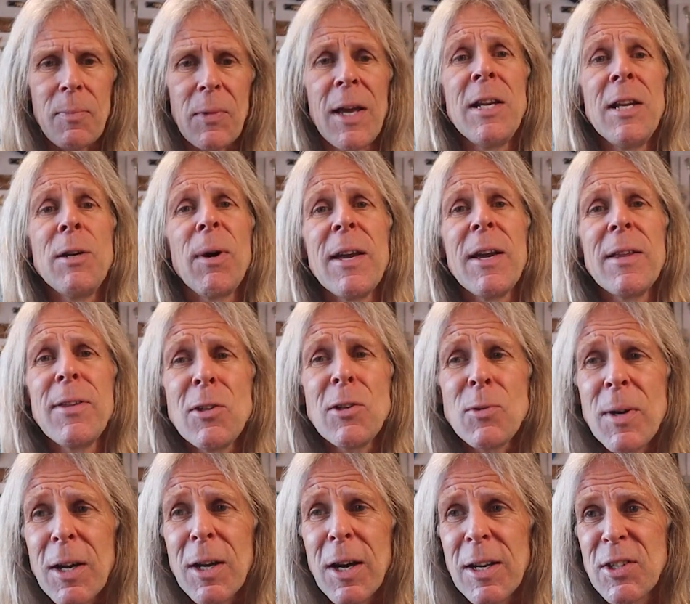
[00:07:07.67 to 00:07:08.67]
Anyway, this
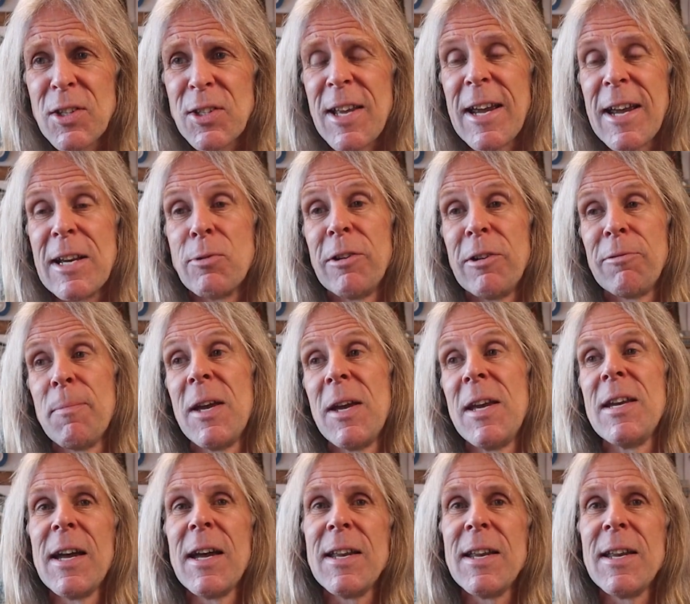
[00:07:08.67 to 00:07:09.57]
one kind of stayed with me,